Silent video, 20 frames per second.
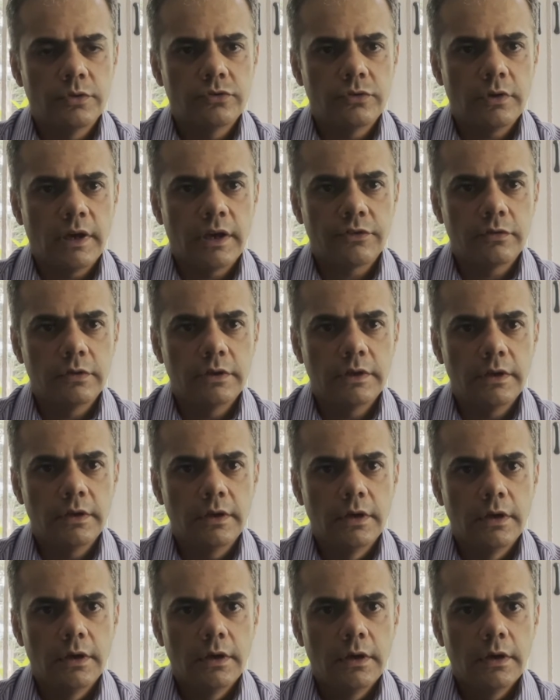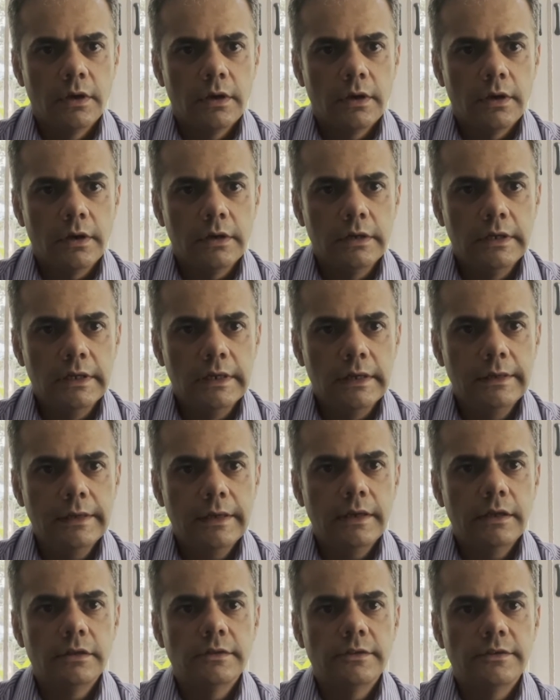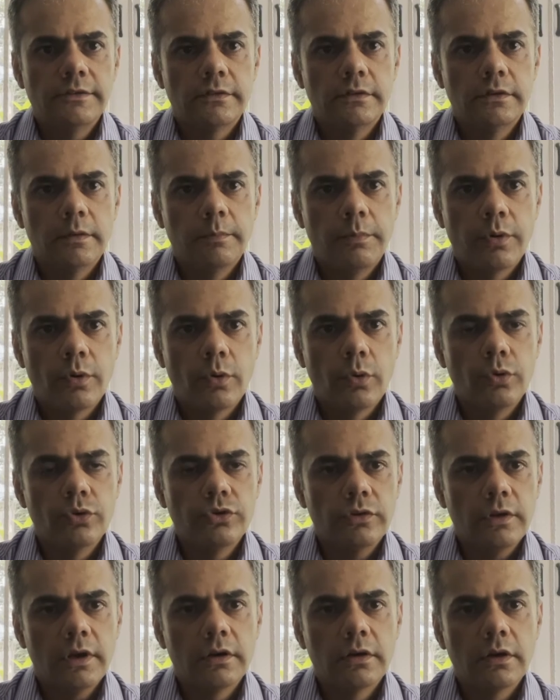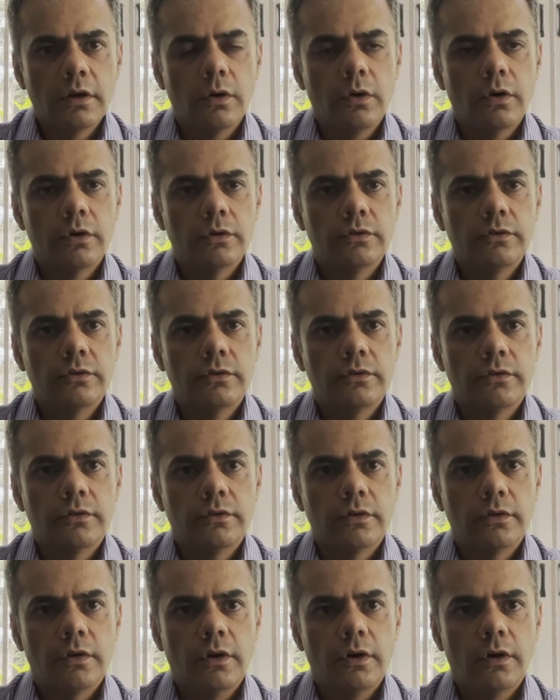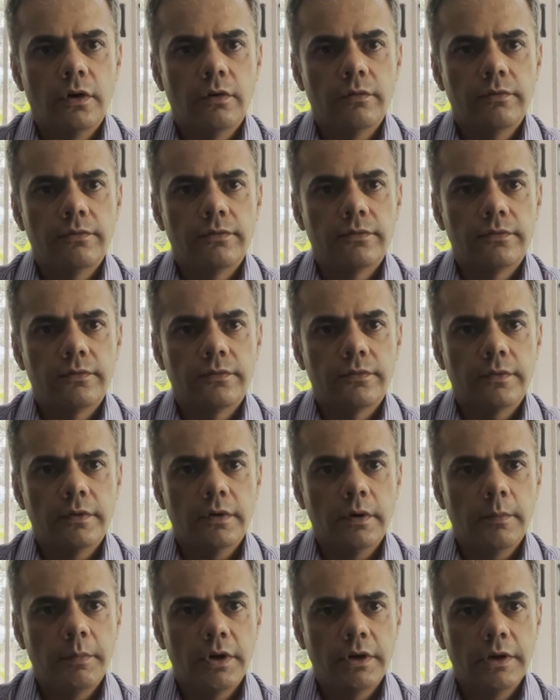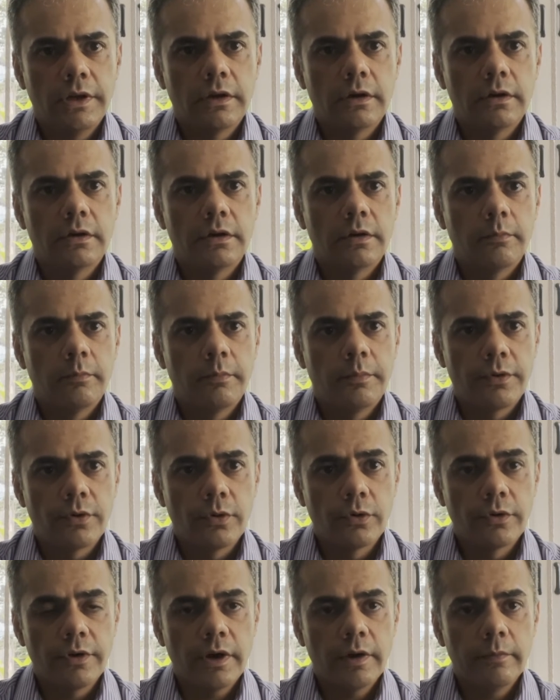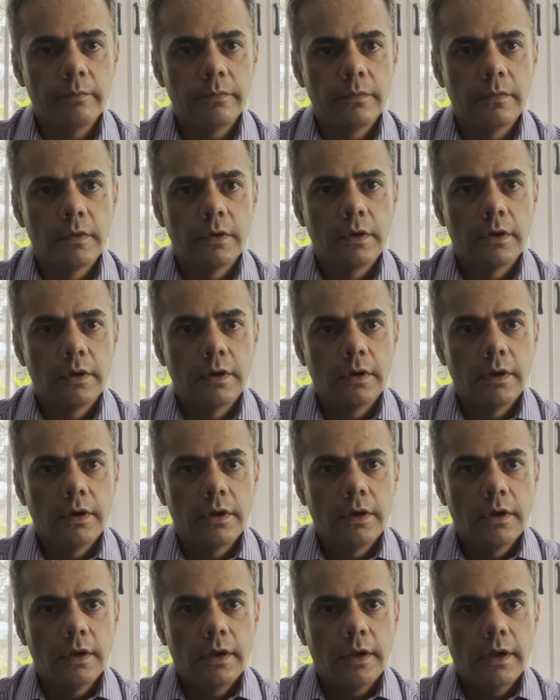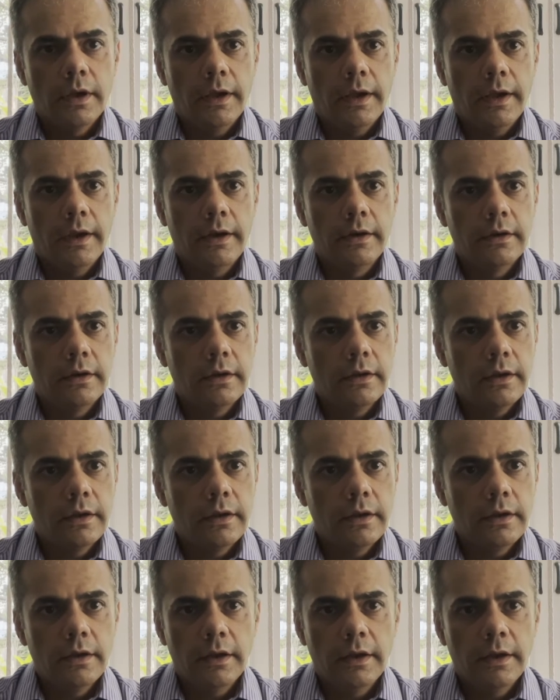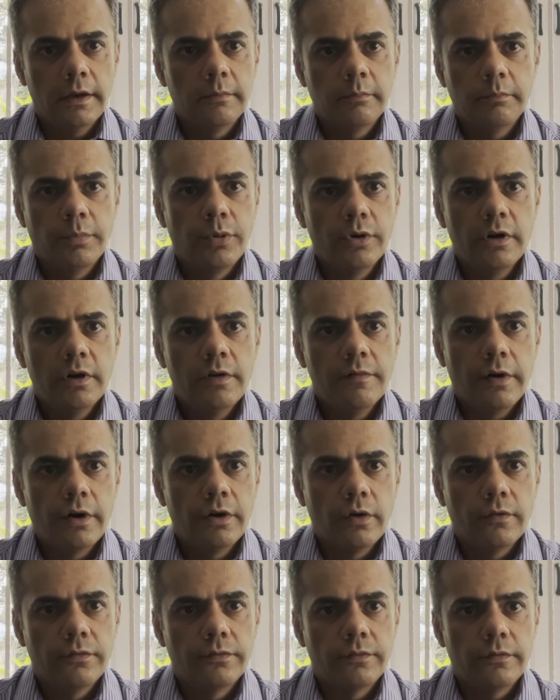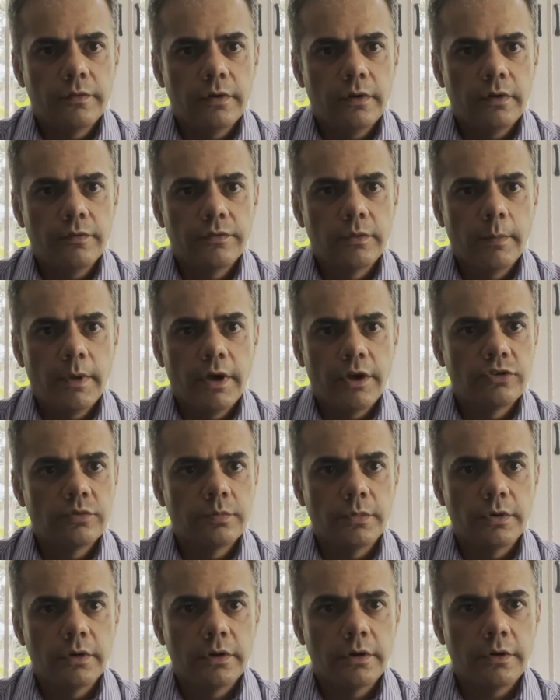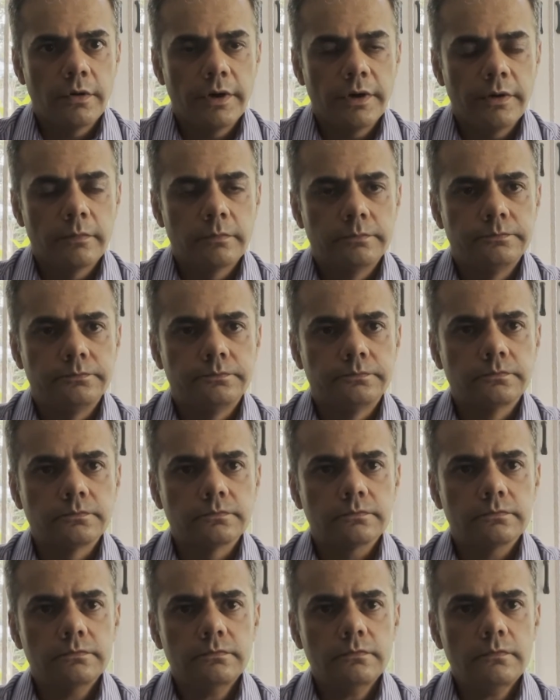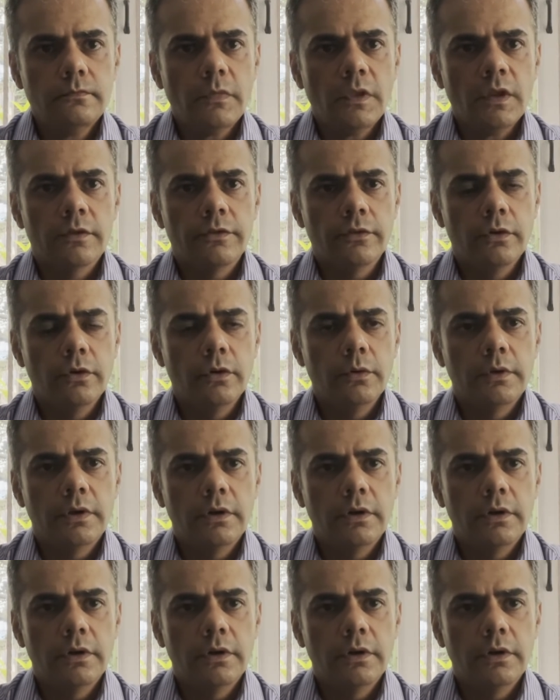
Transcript: actually details the pros and cons of a particular program, and put it in front of the management, right? So